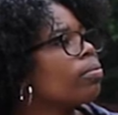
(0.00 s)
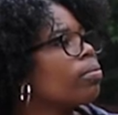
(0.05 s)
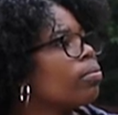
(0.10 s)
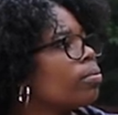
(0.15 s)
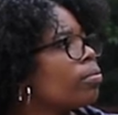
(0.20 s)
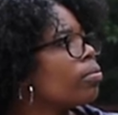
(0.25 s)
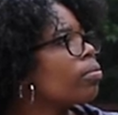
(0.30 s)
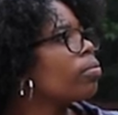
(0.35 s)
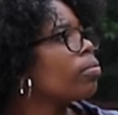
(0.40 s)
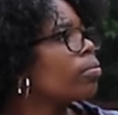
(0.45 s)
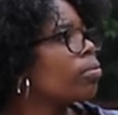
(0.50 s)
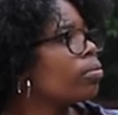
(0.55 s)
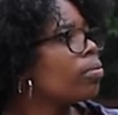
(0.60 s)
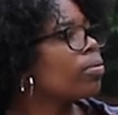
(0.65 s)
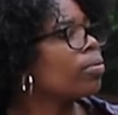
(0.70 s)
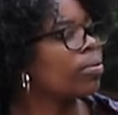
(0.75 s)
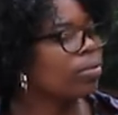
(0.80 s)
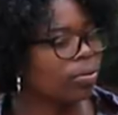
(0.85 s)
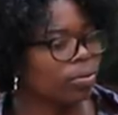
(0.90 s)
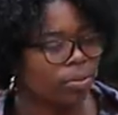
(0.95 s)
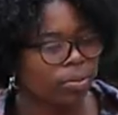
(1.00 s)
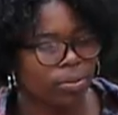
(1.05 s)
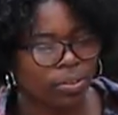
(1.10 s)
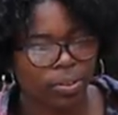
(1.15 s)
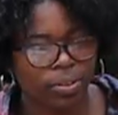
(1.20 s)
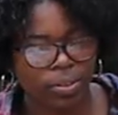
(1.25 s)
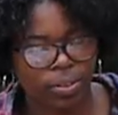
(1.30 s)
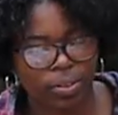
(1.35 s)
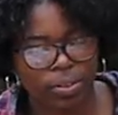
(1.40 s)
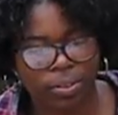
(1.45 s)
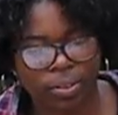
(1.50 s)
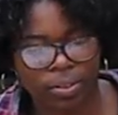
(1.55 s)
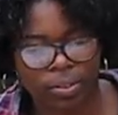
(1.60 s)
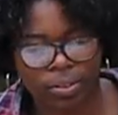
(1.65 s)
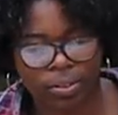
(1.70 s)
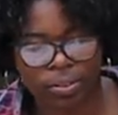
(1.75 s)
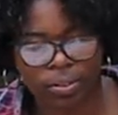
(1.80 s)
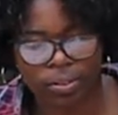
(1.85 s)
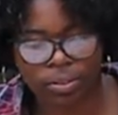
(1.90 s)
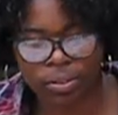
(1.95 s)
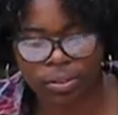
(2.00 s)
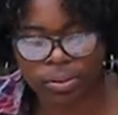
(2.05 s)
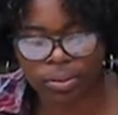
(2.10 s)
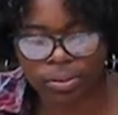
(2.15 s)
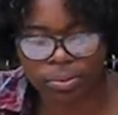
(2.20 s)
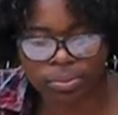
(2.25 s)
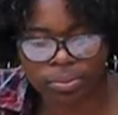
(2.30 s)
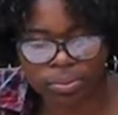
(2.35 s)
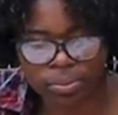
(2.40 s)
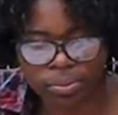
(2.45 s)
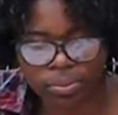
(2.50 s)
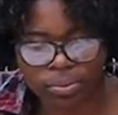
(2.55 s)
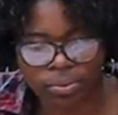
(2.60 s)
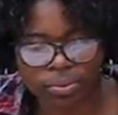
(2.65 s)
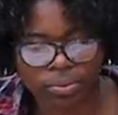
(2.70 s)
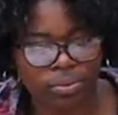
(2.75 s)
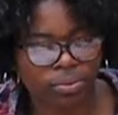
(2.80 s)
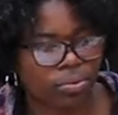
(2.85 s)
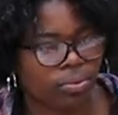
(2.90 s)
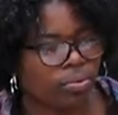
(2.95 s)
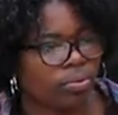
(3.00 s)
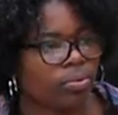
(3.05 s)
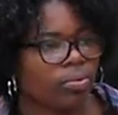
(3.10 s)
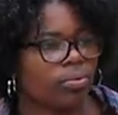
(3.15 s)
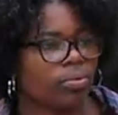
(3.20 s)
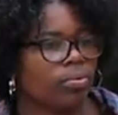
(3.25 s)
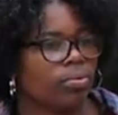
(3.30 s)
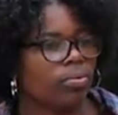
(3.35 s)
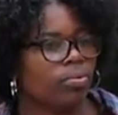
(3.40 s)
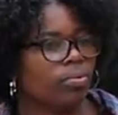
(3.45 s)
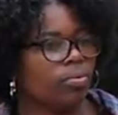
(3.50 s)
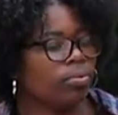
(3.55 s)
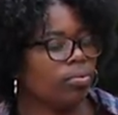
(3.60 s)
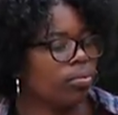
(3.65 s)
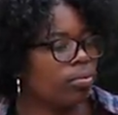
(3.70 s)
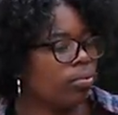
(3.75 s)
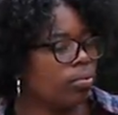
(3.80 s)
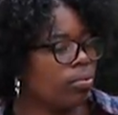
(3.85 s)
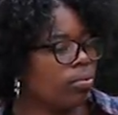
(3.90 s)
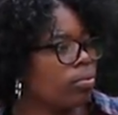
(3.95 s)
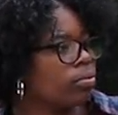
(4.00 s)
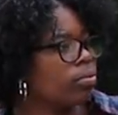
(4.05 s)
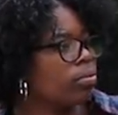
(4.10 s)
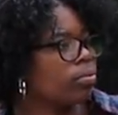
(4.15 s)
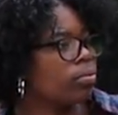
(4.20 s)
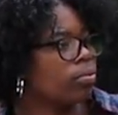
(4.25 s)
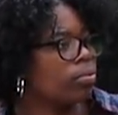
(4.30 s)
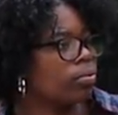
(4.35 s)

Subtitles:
(not speaking)